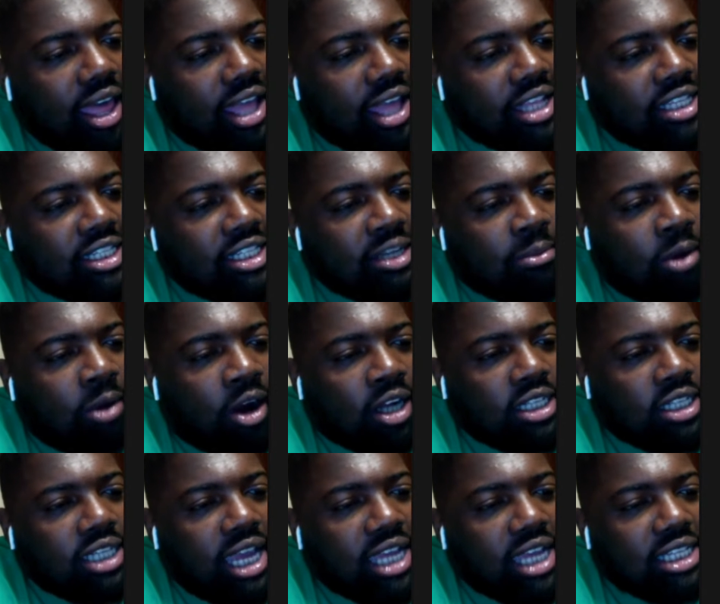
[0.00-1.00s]
and
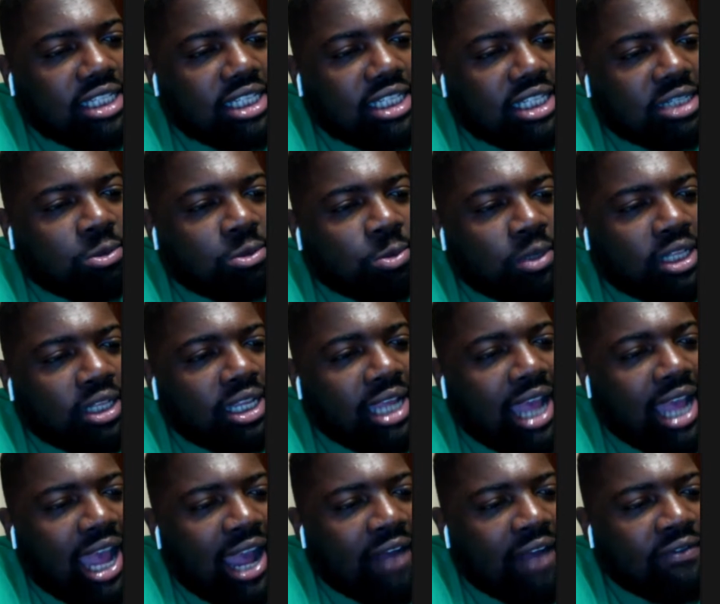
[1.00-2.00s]
Jamar Chase just
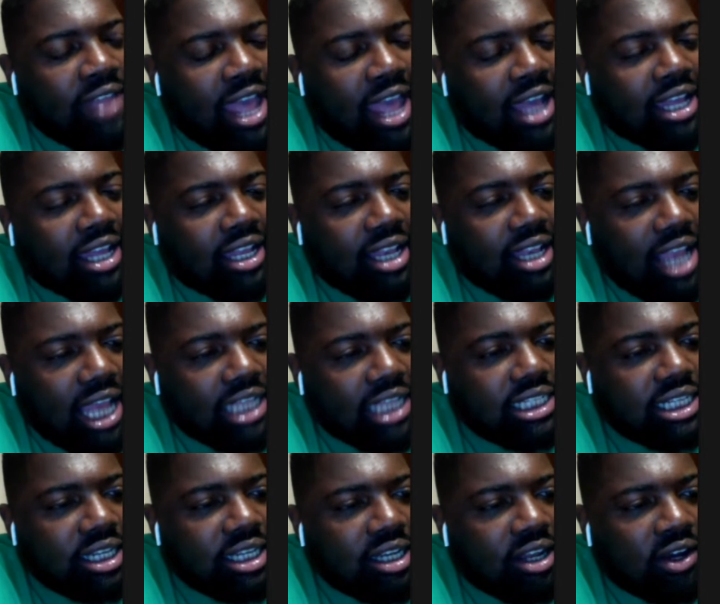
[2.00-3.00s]
really have that
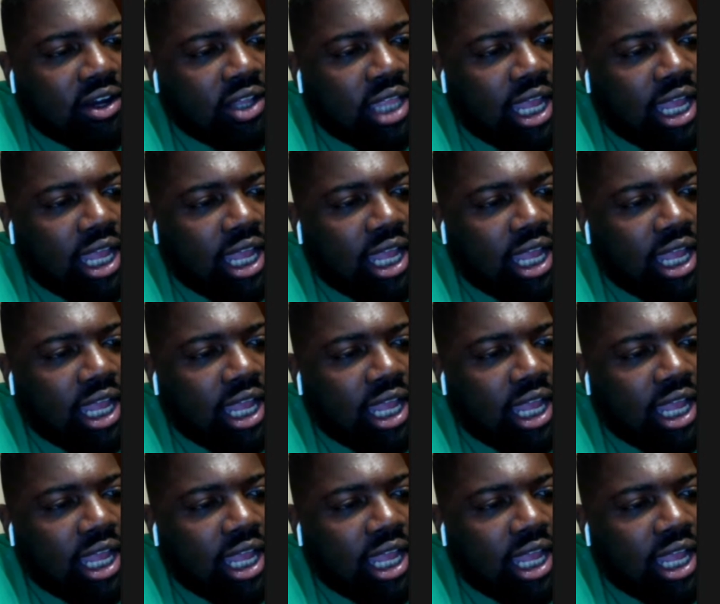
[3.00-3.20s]
connection though.